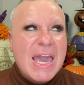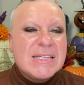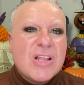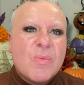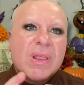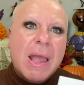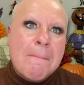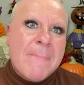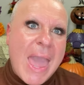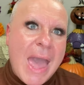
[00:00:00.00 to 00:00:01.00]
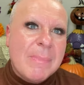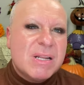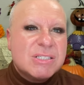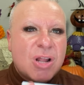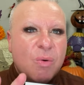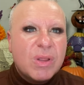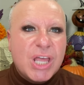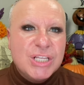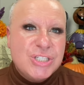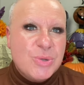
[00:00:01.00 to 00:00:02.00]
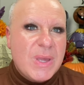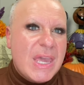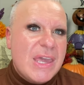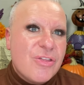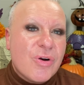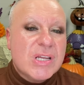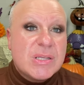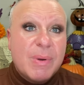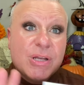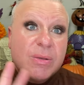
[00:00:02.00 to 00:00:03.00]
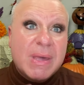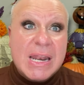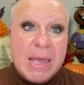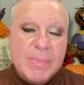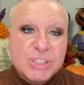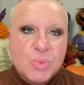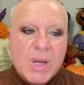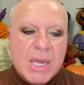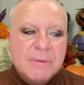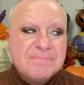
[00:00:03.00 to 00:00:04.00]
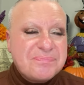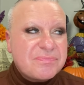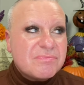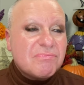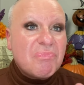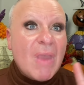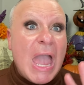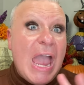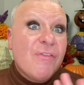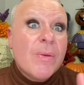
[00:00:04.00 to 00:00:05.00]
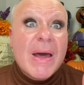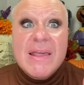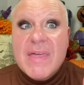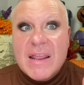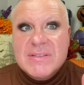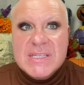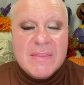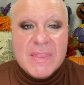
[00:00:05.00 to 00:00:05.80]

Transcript: it's not really a matte, but it's not really a dewy either. It's supposed to be an in-between. Everybody that I've seen